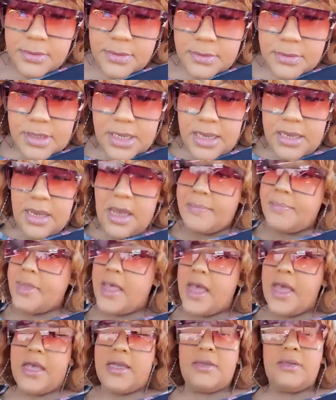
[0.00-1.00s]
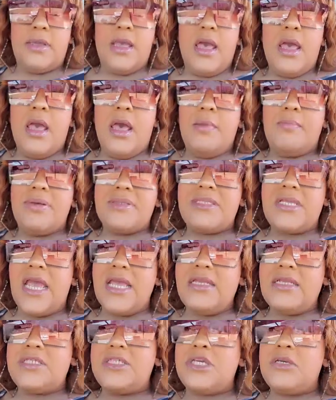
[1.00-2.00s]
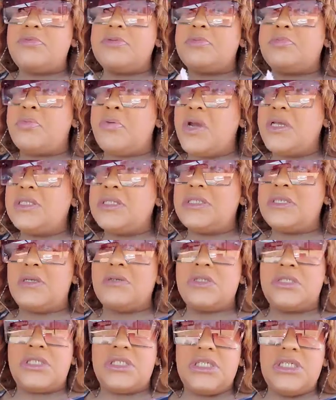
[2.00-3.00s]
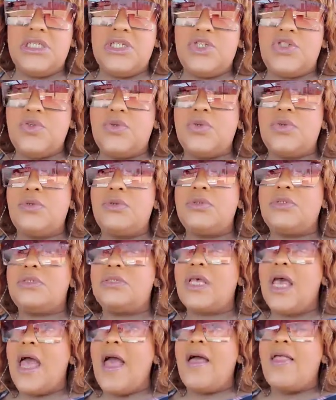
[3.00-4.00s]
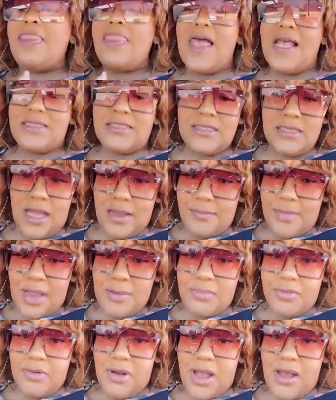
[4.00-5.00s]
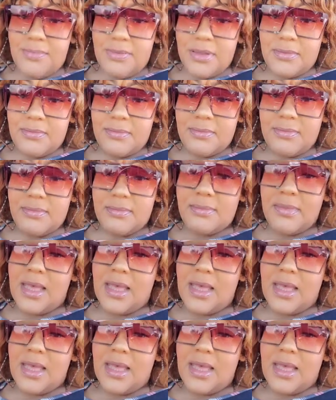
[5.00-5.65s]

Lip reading: Okay, I'm not. Potato chips, pretzels, cheese doodles, that's not my problem.